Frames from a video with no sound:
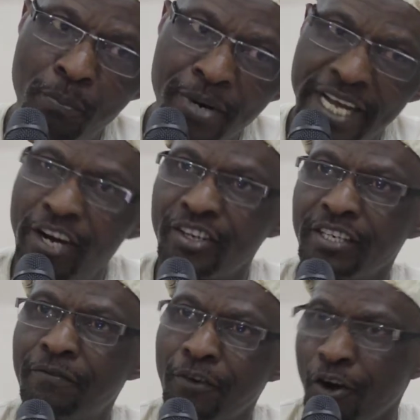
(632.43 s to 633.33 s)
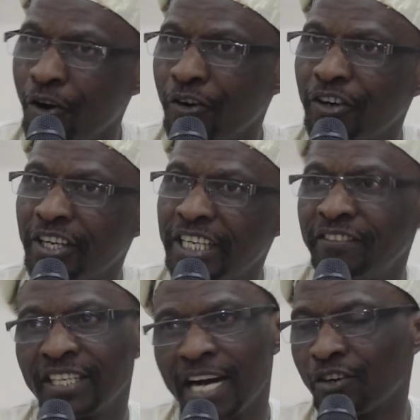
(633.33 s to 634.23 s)
pray on the floor if
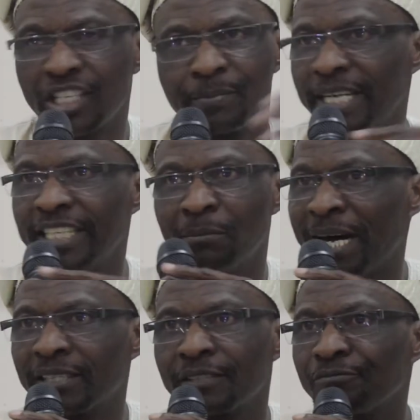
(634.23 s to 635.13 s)
they cannot spare the mat.